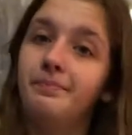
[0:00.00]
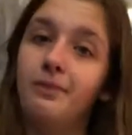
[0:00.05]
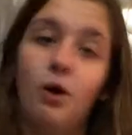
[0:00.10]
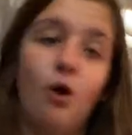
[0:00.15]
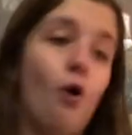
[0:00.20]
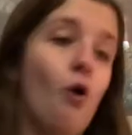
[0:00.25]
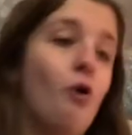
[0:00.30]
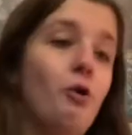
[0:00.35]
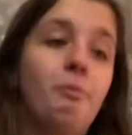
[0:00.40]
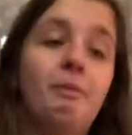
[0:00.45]

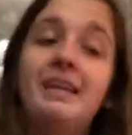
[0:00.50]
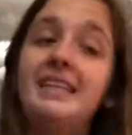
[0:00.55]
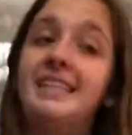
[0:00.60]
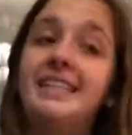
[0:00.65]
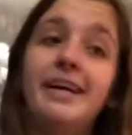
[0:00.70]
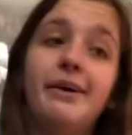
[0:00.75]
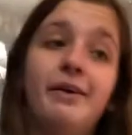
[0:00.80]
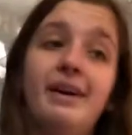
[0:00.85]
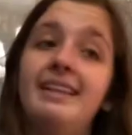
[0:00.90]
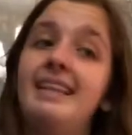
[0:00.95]
hold me
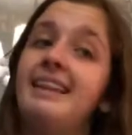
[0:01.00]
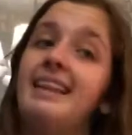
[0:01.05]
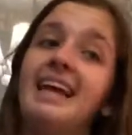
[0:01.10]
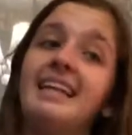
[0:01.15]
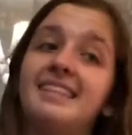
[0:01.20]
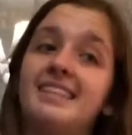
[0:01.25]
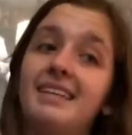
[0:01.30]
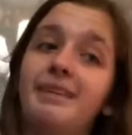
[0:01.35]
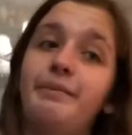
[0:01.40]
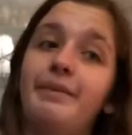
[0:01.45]
to it that
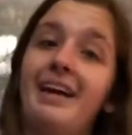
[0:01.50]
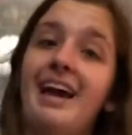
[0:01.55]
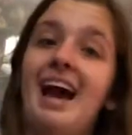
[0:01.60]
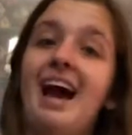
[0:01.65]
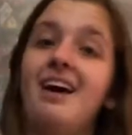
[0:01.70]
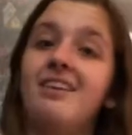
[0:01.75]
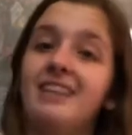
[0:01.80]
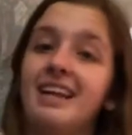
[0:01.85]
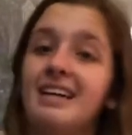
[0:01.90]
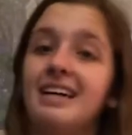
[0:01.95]
that's going to be
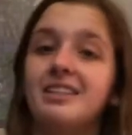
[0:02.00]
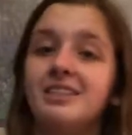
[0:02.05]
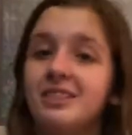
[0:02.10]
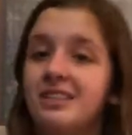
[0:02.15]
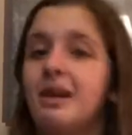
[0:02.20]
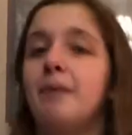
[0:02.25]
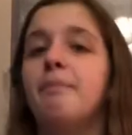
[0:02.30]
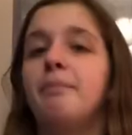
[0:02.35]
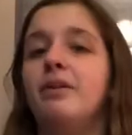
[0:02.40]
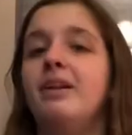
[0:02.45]
a, like a
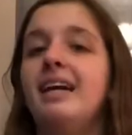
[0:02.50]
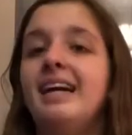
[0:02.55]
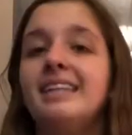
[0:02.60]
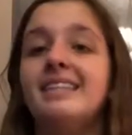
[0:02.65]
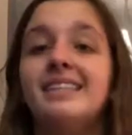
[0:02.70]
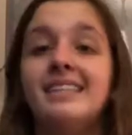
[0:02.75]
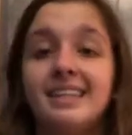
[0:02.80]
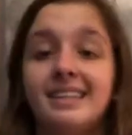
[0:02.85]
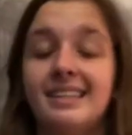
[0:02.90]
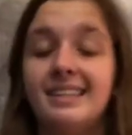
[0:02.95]

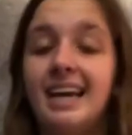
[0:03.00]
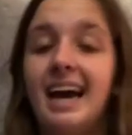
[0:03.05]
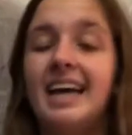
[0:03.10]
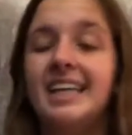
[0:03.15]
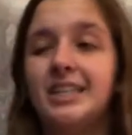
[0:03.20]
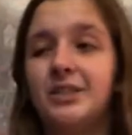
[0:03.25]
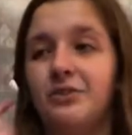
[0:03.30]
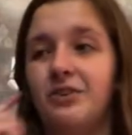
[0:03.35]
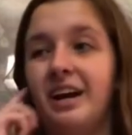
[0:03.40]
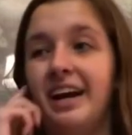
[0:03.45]
complete
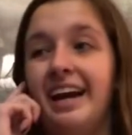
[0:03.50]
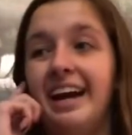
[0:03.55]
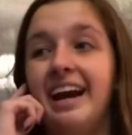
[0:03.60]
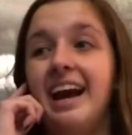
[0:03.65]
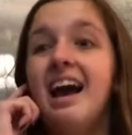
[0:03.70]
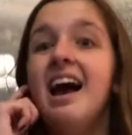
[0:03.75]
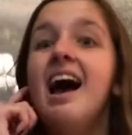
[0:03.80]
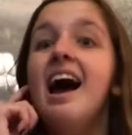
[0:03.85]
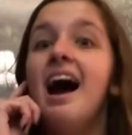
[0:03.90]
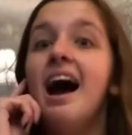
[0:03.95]
success rate.